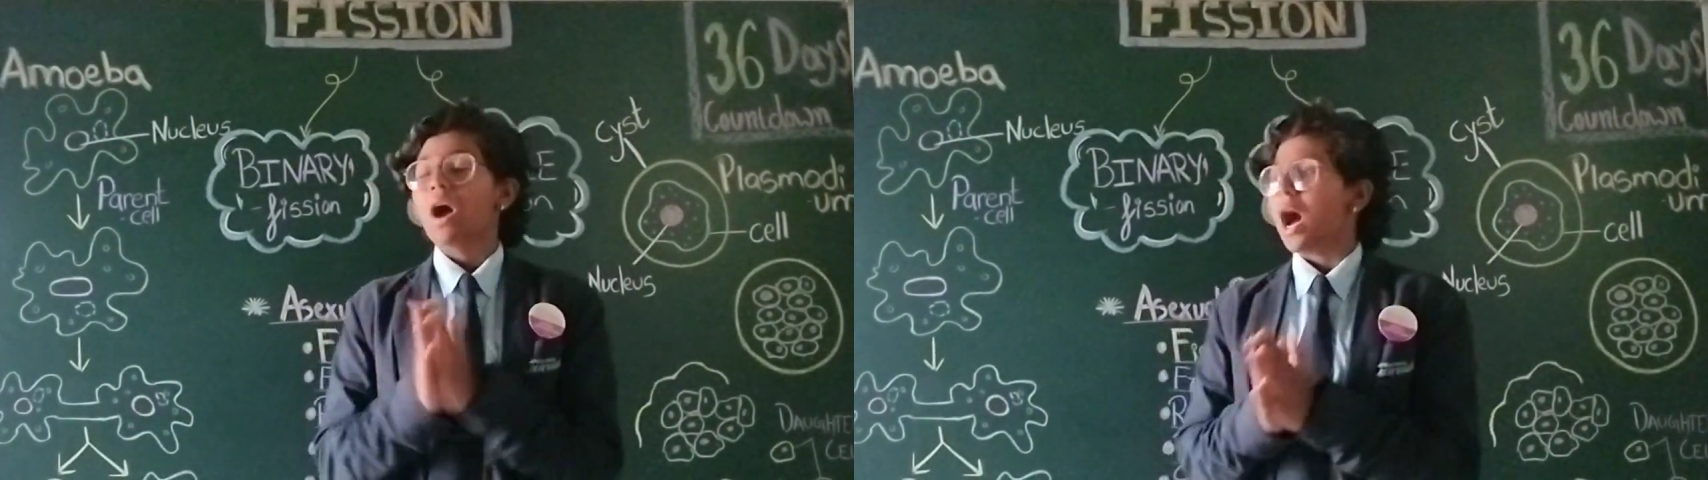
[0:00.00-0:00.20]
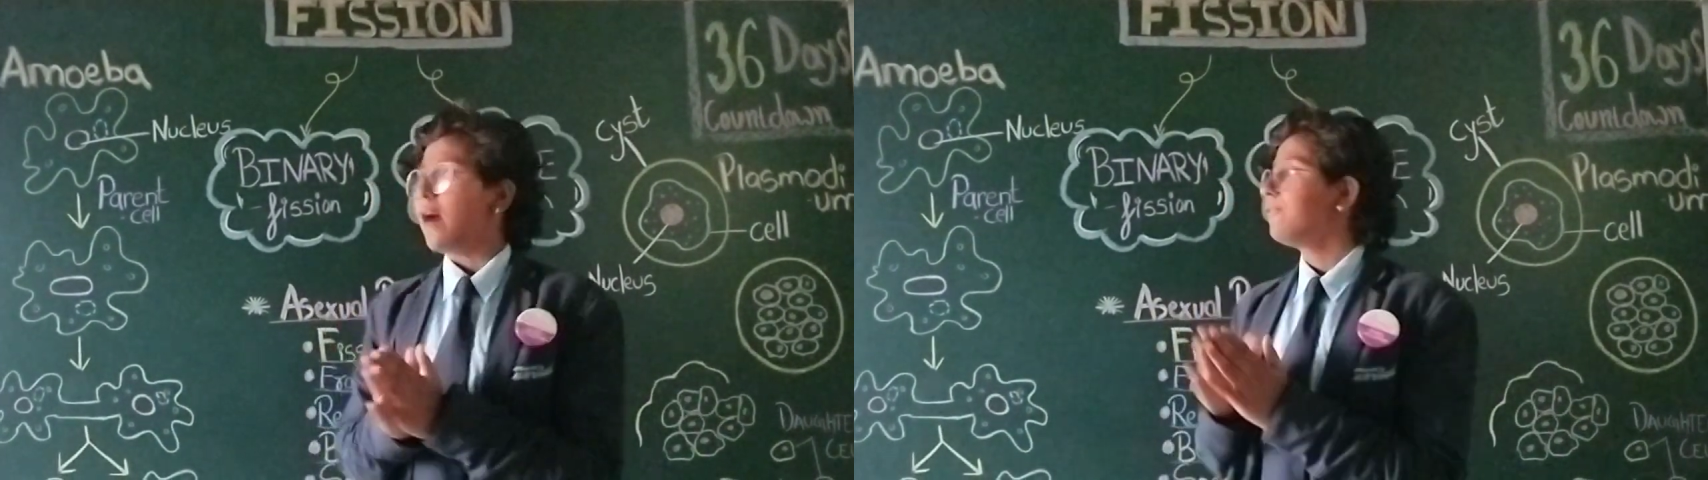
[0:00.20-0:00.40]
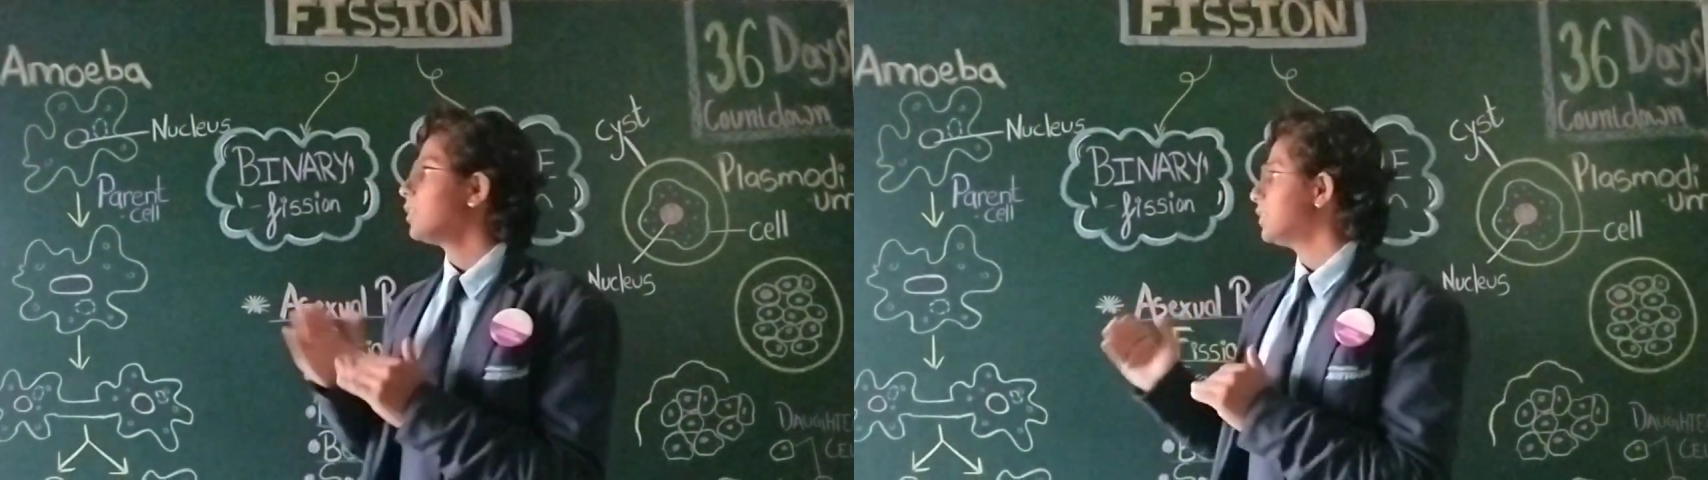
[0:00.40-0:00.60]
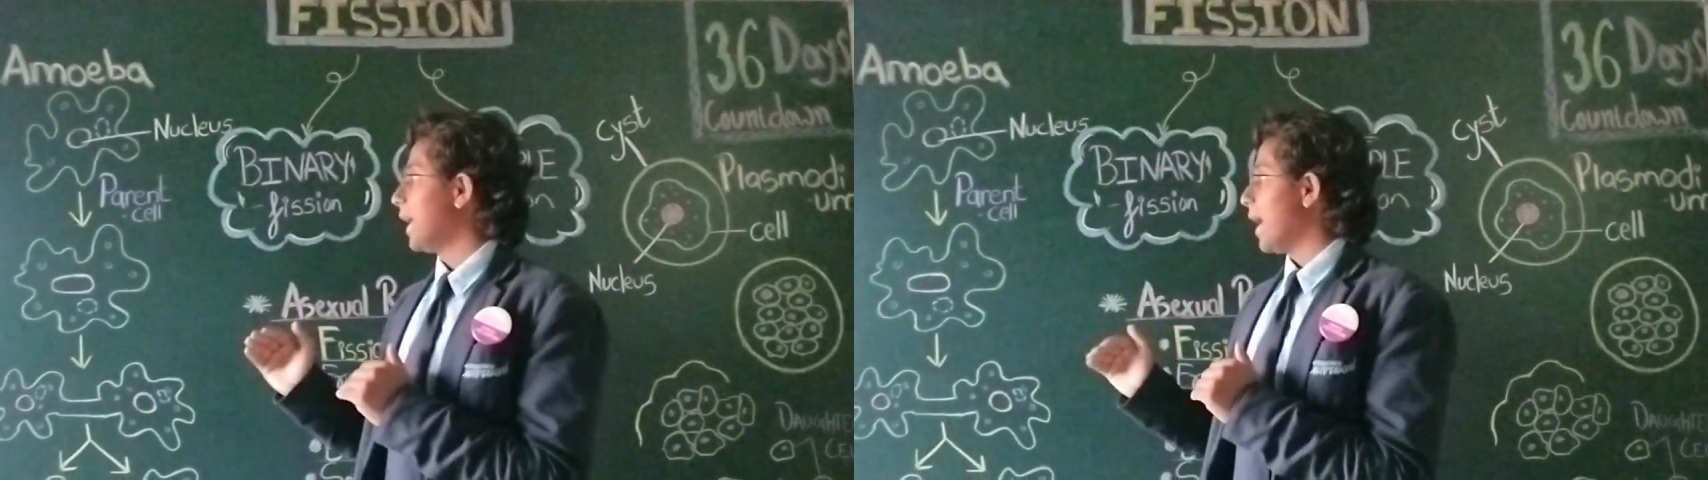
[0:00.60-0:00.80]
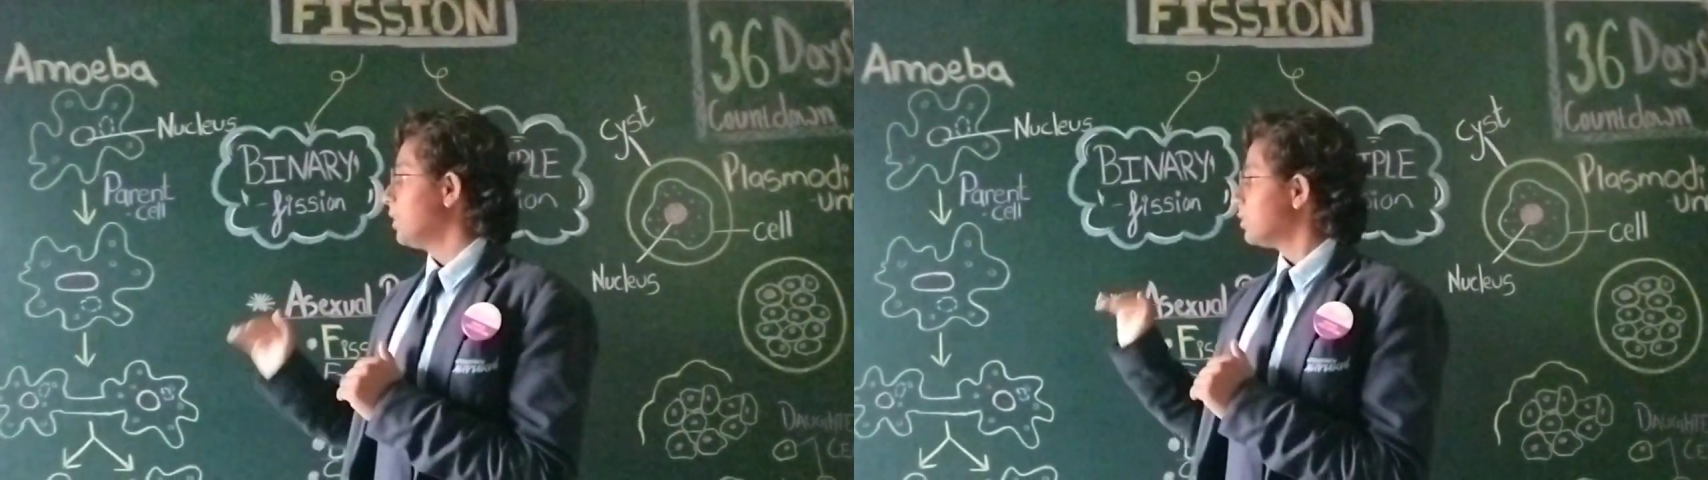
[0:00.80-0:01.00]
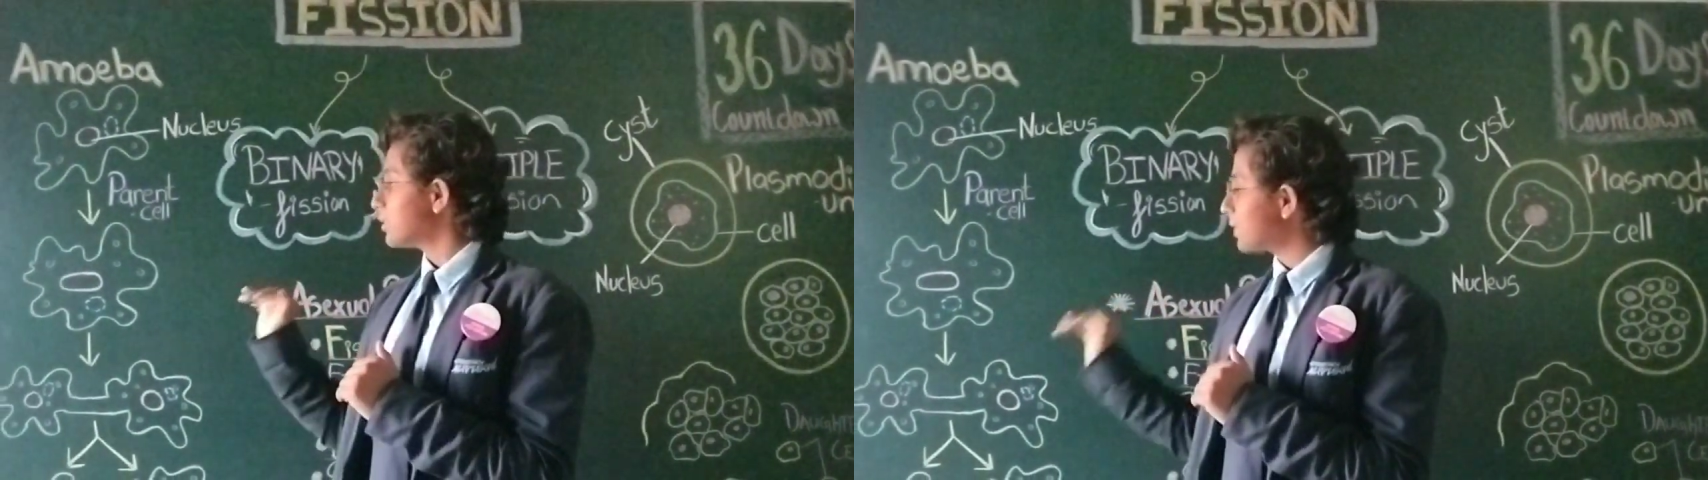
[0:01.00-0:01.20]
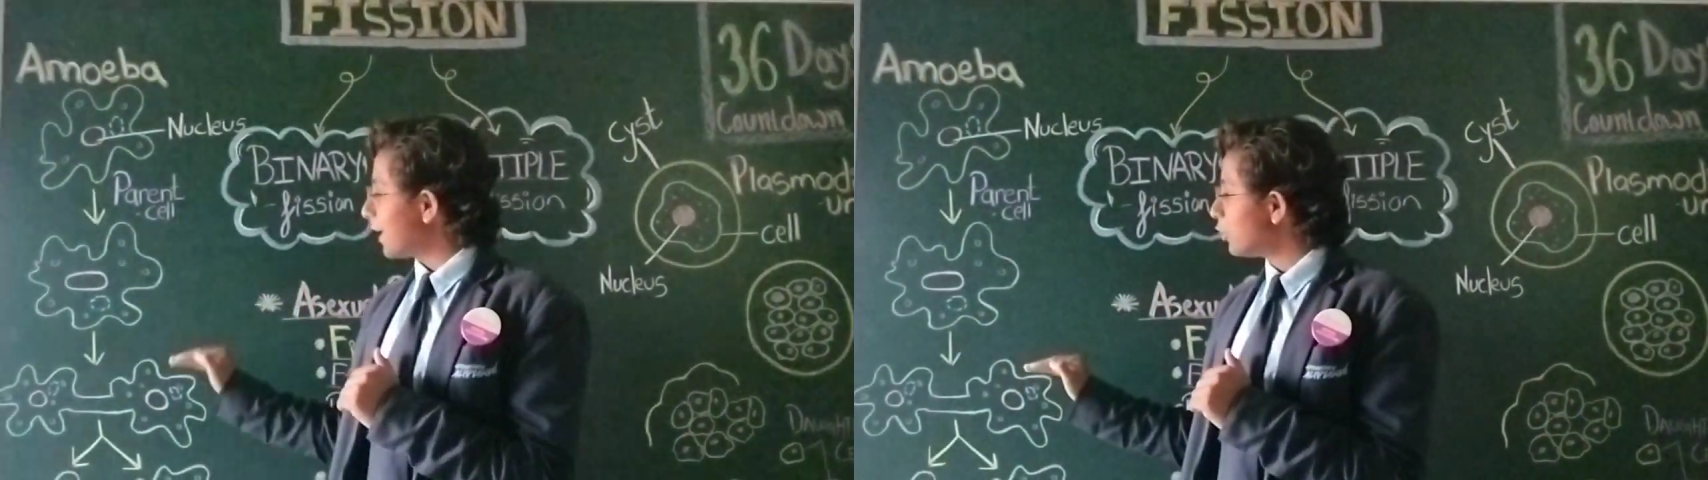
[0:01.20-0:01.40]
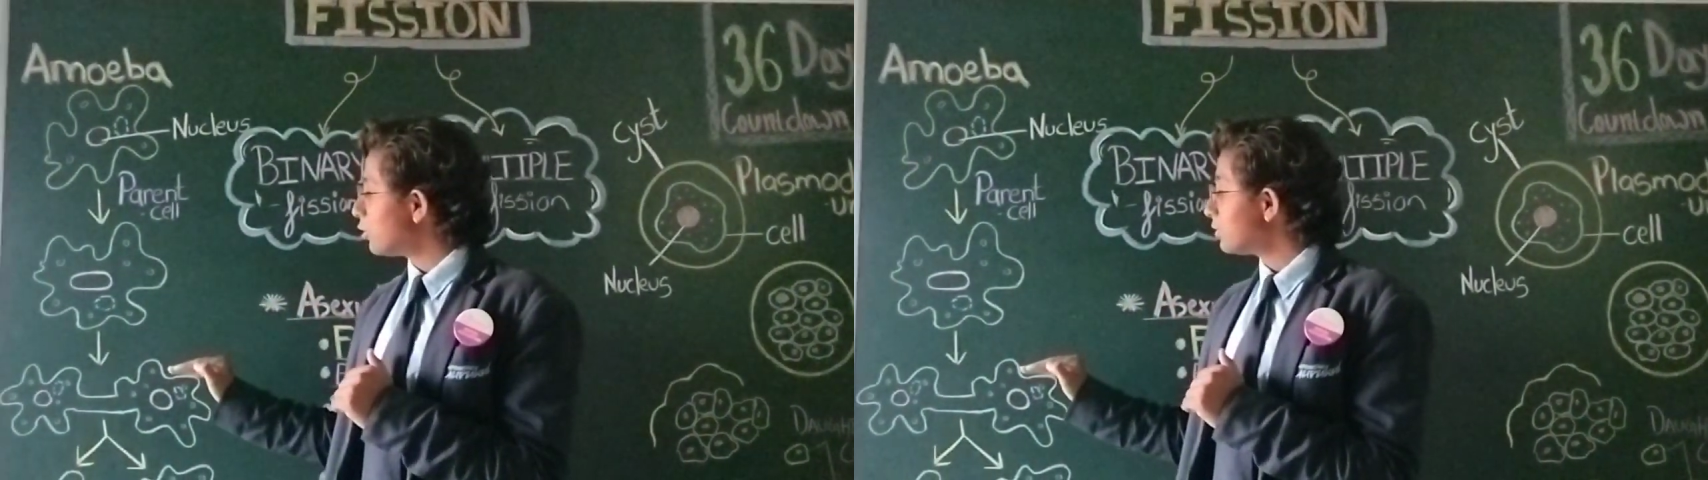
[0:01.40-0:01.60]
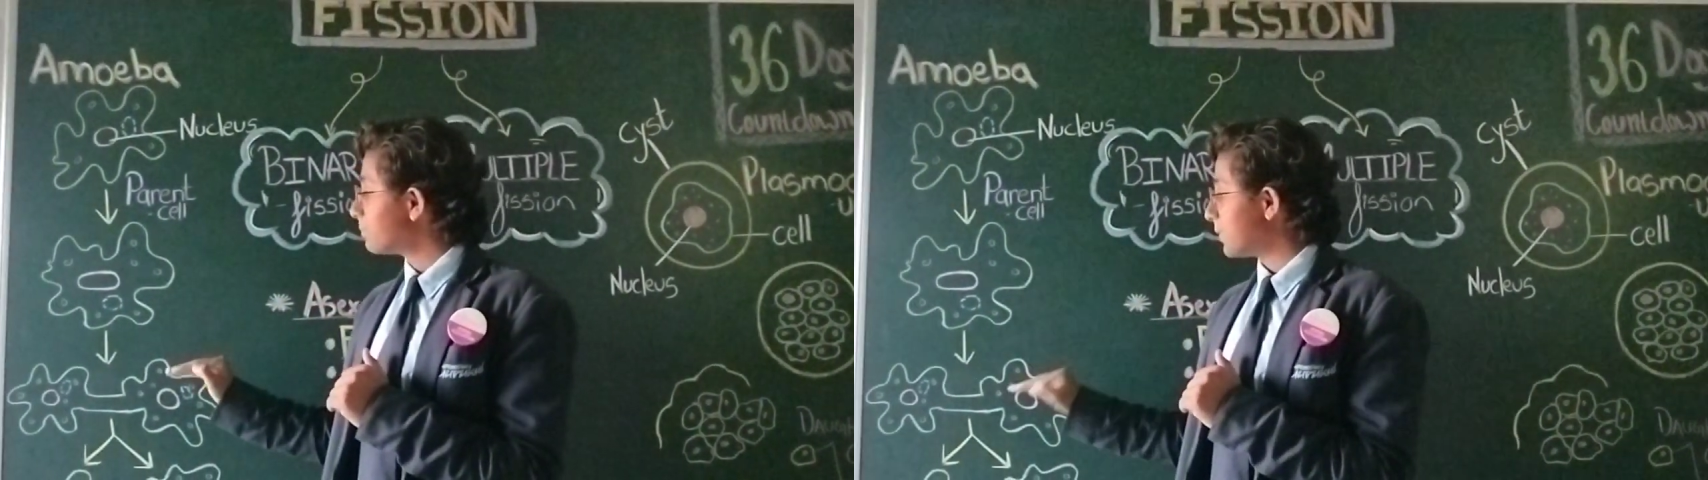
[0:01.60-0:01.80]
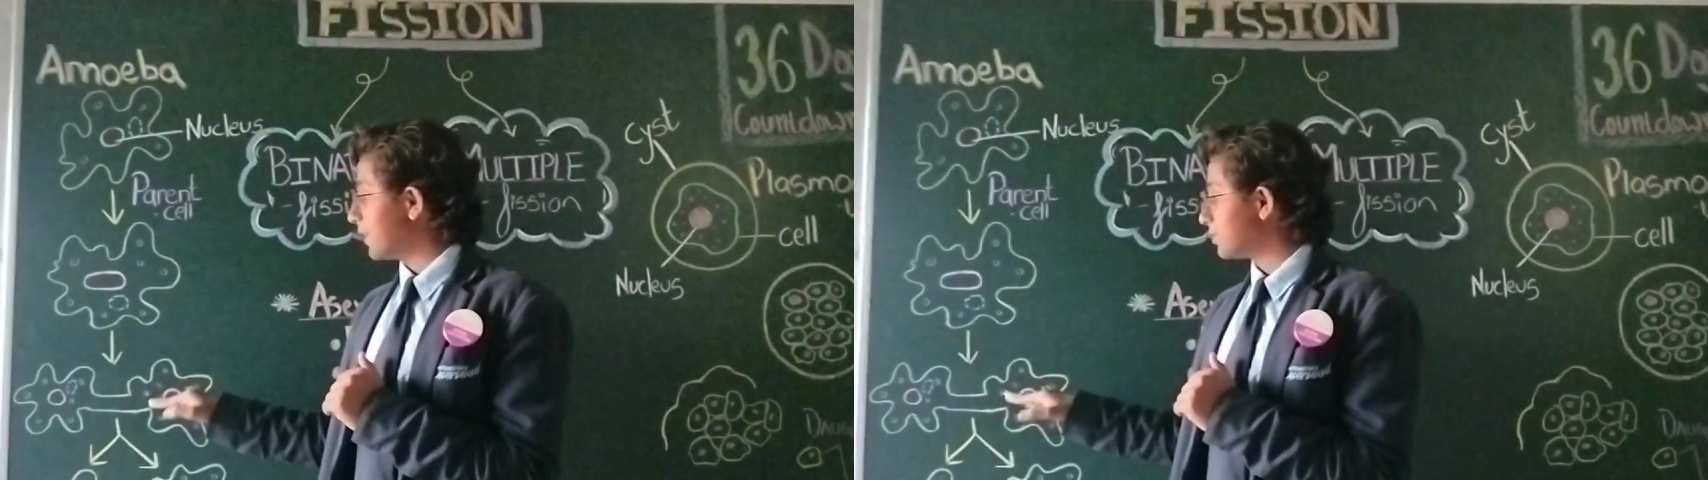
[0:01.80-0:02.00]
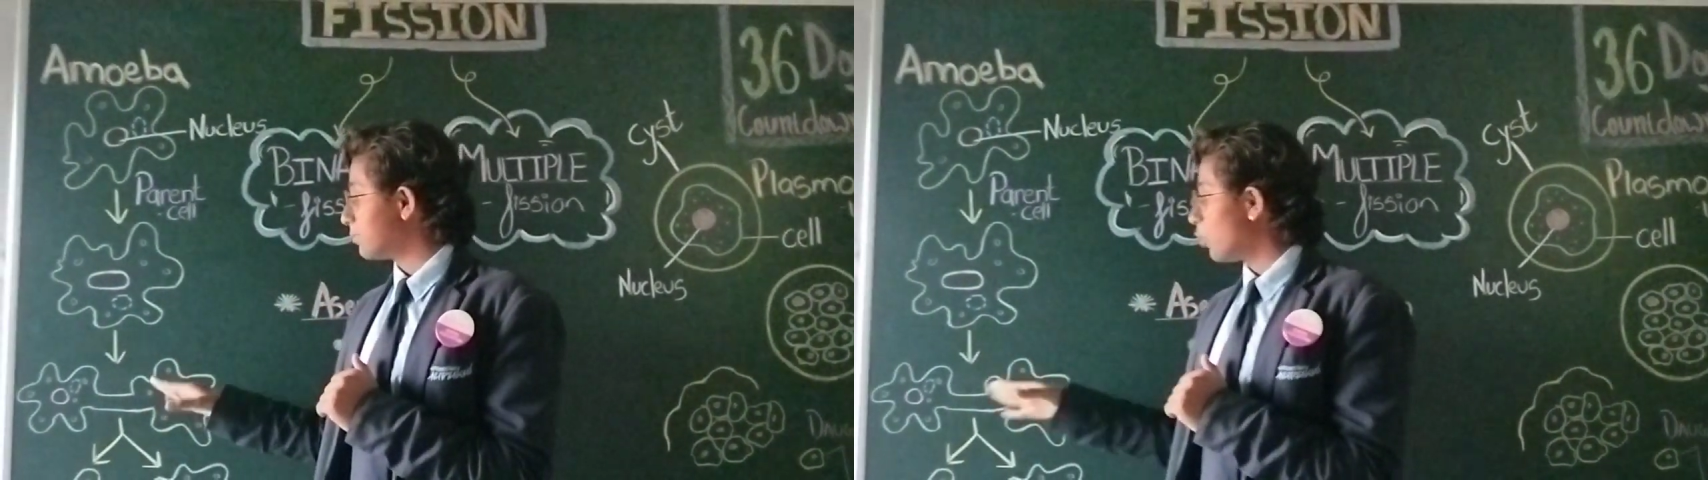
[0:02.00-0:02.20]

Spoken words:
After that, the cytoplasm